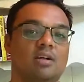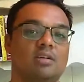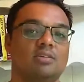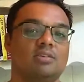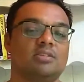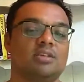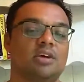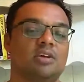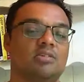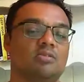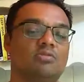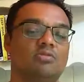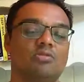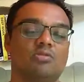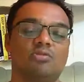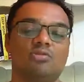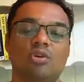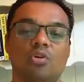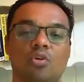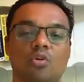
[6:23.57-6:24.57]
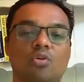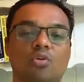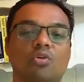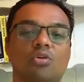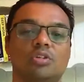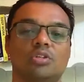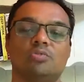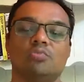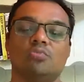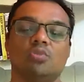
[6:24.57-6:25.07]
So the
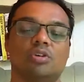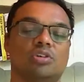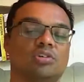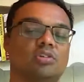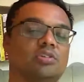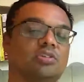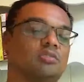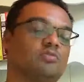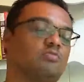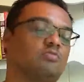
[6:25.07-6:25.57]
tours were just